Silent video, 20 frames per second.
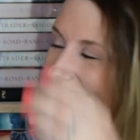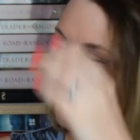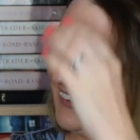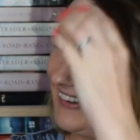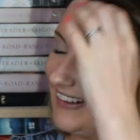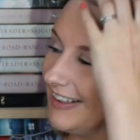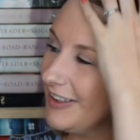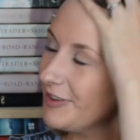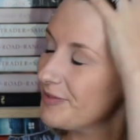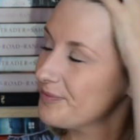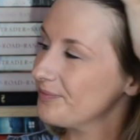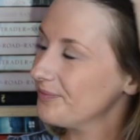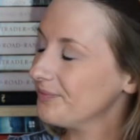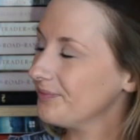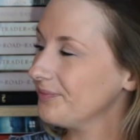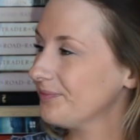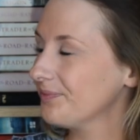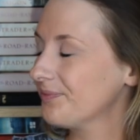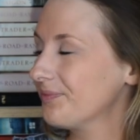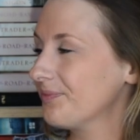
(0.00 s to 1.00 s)

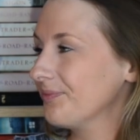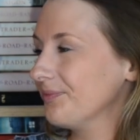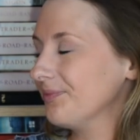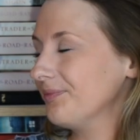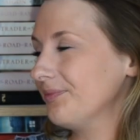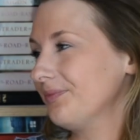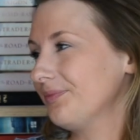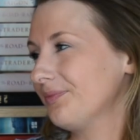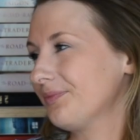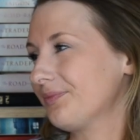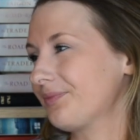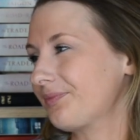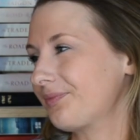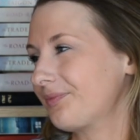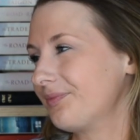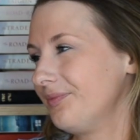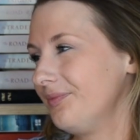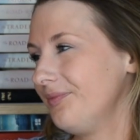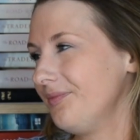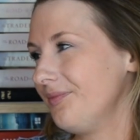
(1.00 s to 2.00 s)

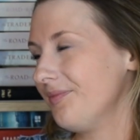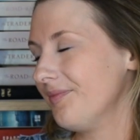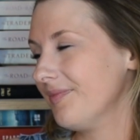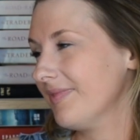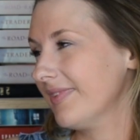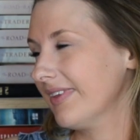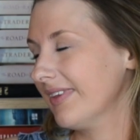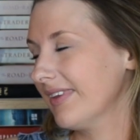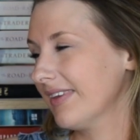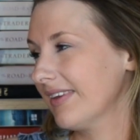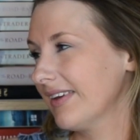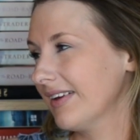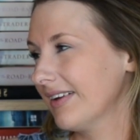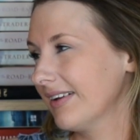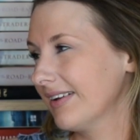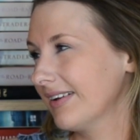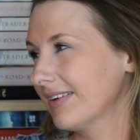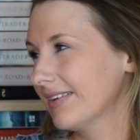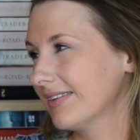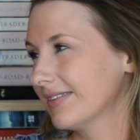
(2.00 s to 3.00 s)

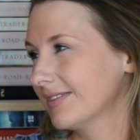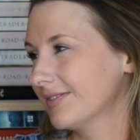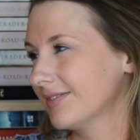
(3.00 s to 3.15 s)
No words are spoken by the person on screen.